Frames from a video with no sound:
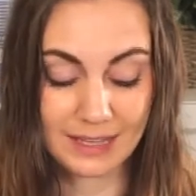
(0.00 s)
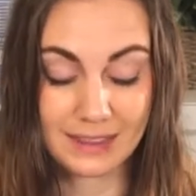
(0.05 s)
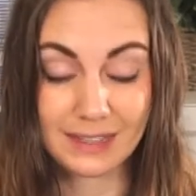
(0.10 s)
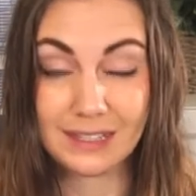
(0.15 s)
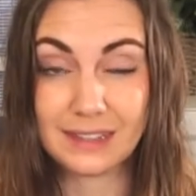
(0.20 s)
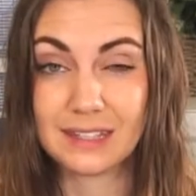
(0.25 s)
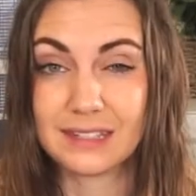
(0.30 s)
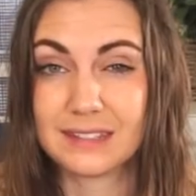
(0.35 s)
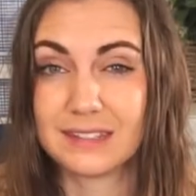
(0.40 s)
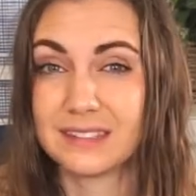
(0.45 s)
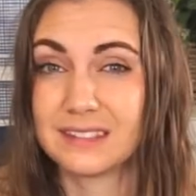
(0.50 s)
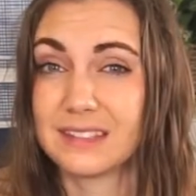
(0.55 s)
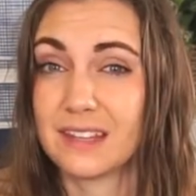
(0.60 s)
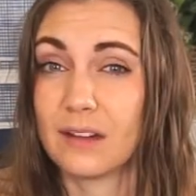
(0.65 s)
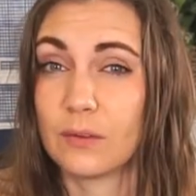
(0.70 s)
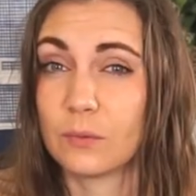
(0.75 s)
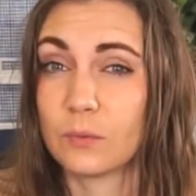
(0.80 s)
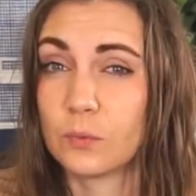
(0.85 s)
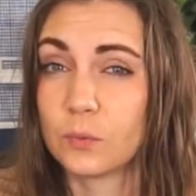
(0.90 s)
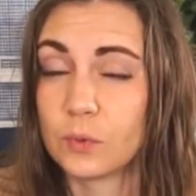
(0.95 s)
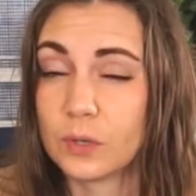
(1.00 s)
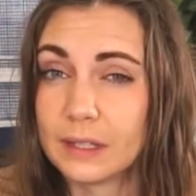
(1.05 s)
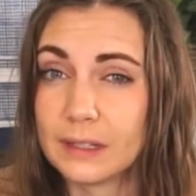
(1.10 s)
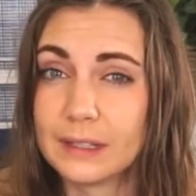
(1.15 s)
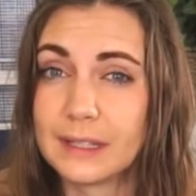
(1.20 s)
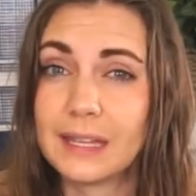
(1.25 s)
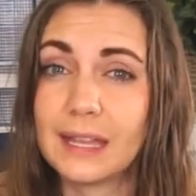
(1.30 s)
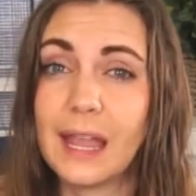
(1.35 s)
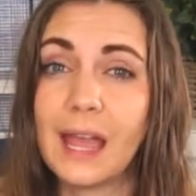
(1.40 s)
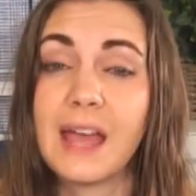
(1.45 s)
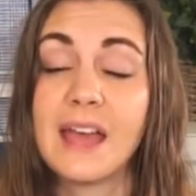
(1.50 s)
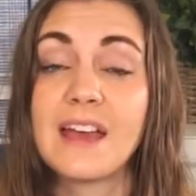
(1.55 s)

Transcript: I think this is a really